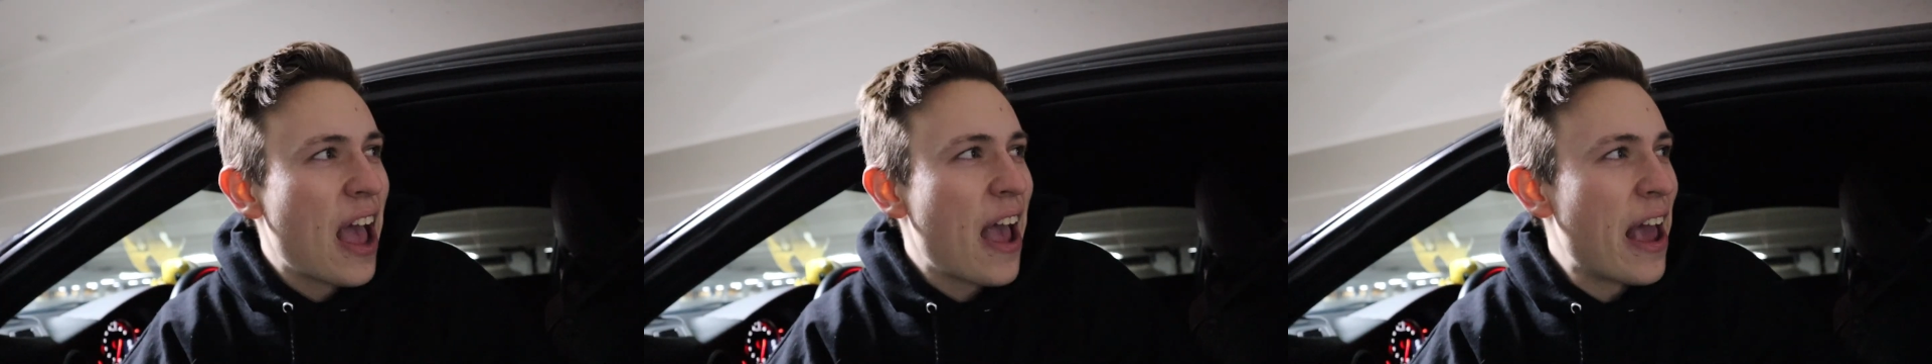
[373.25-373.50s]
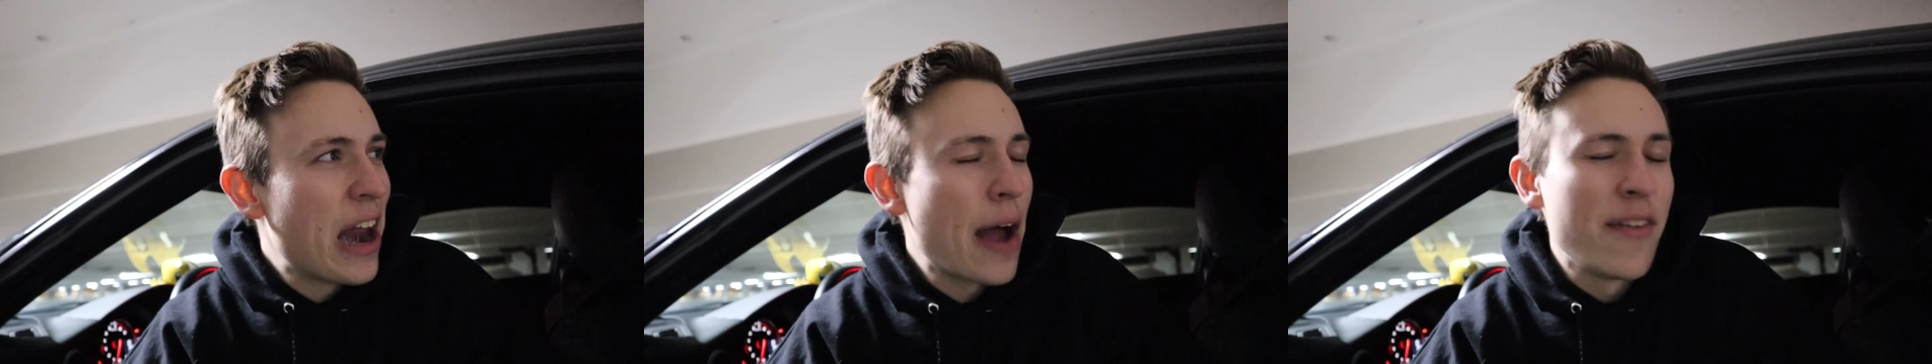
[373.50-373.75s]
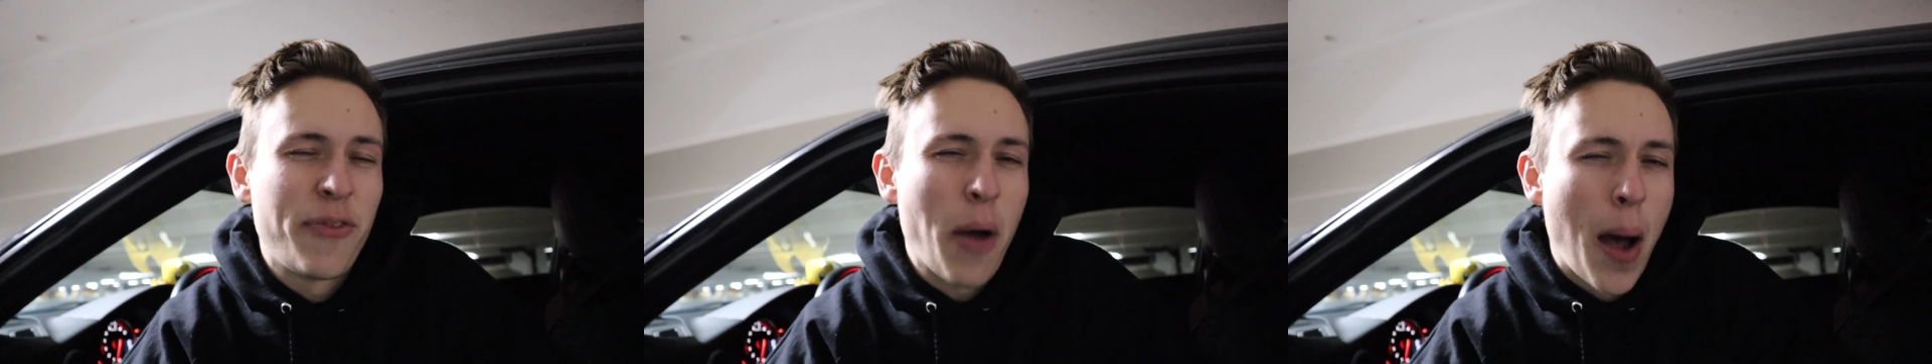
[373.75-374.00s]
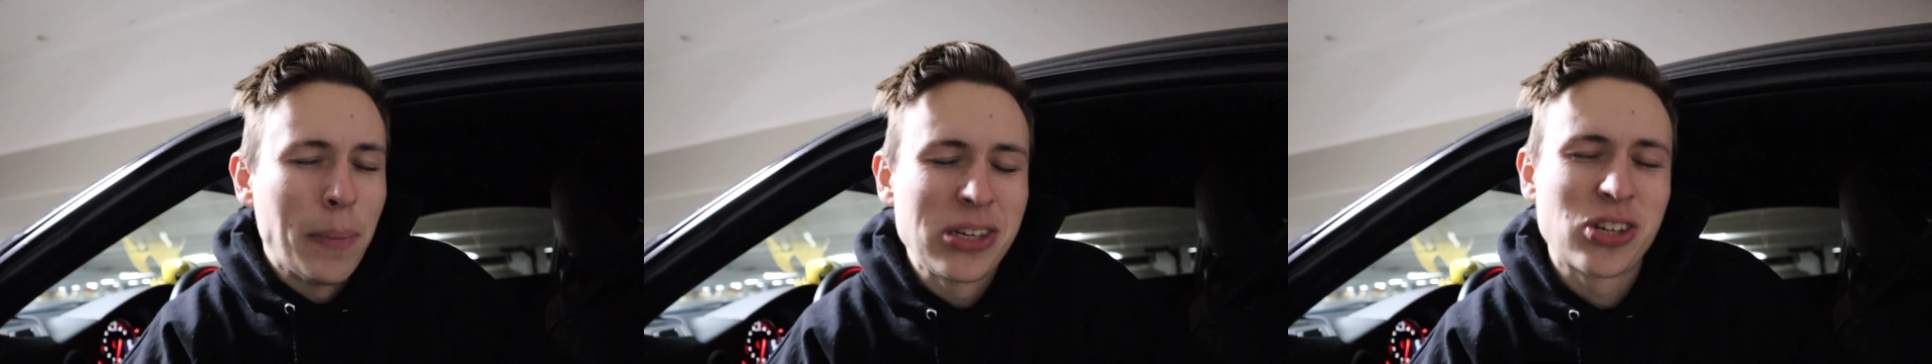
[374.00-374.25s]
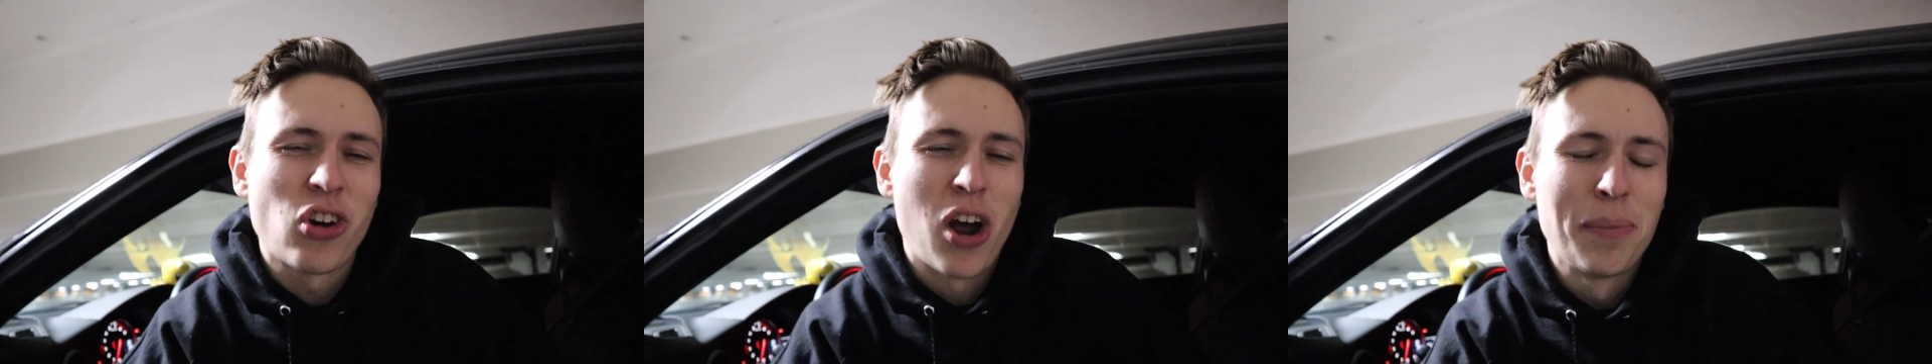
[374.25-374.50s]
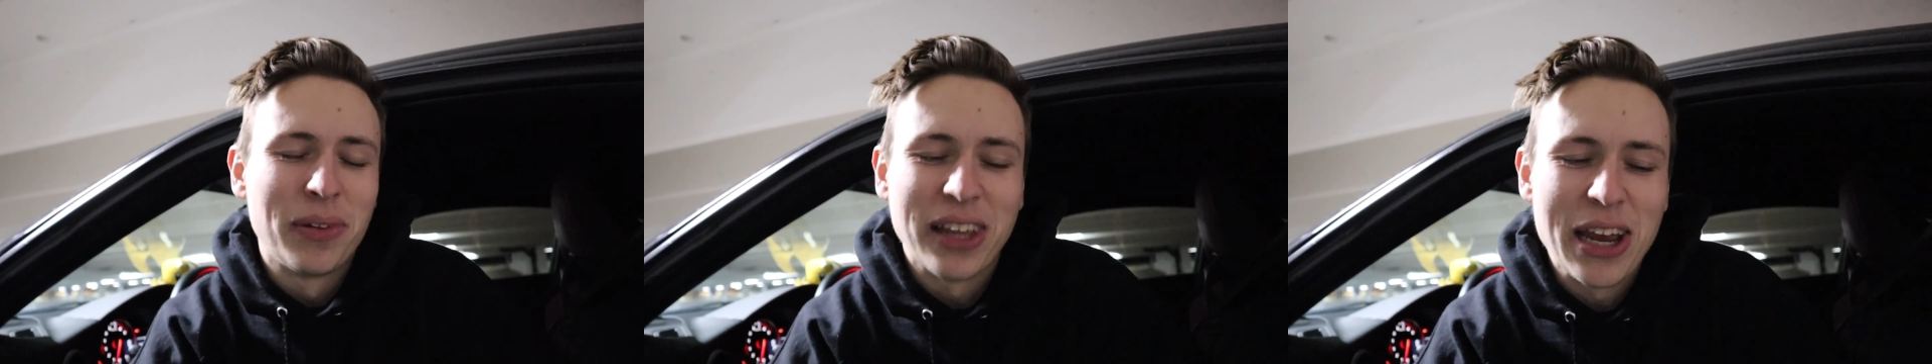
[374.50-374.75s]
And I'm a
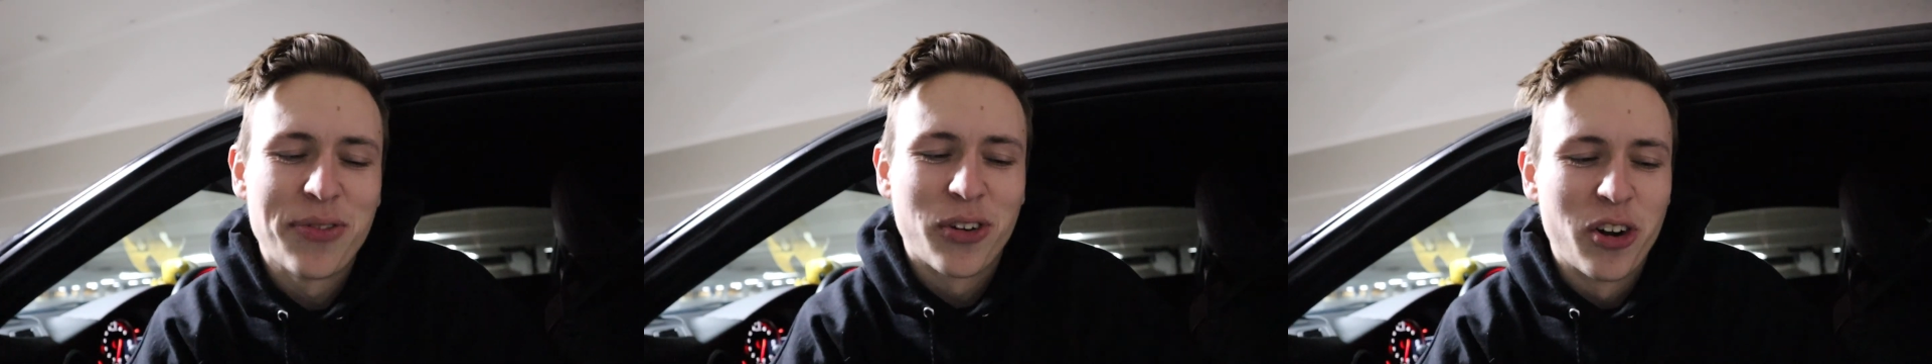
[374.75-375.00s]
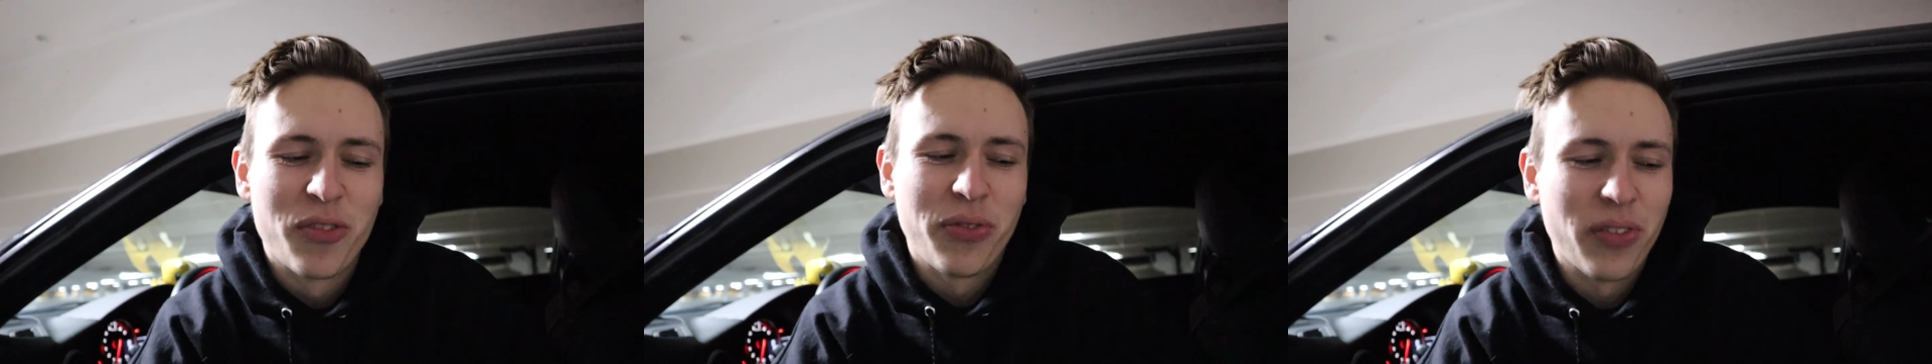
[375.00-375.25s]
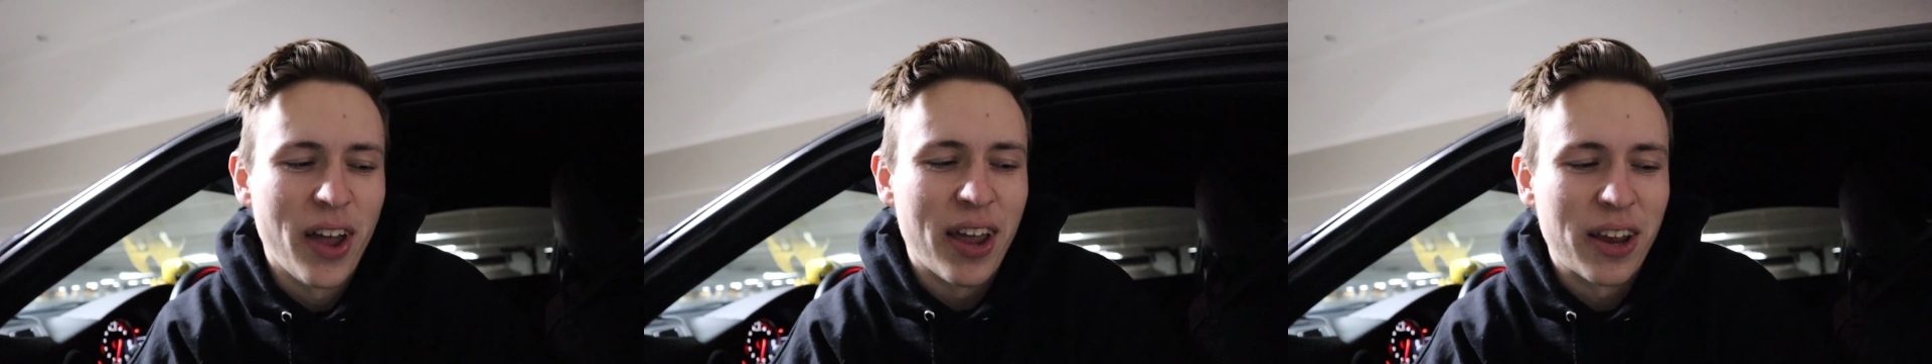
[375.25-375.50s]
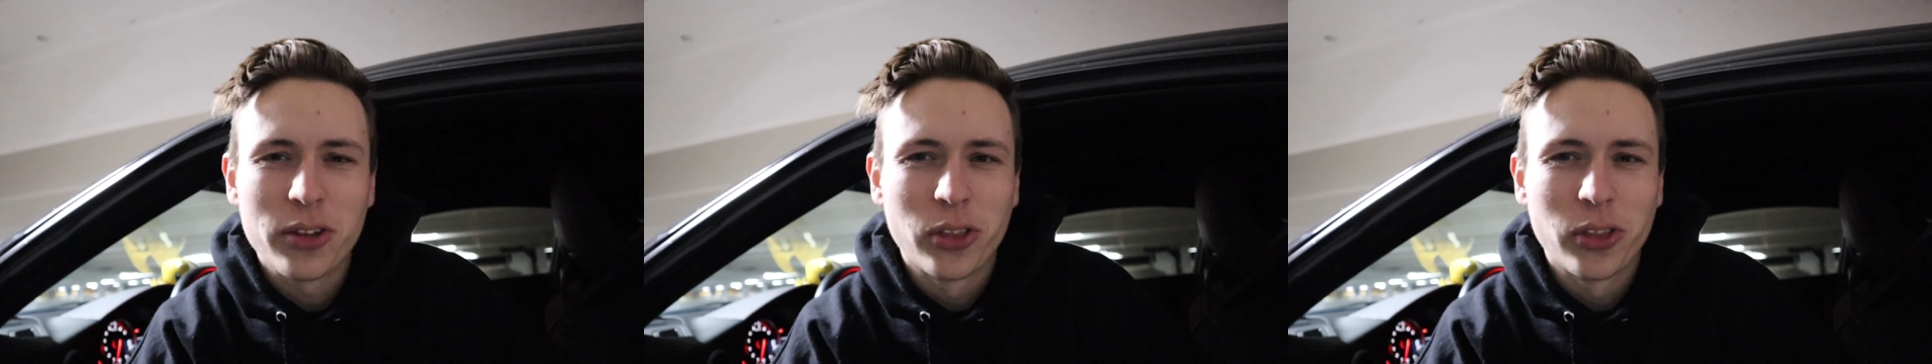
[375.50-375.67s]
strong believer of like,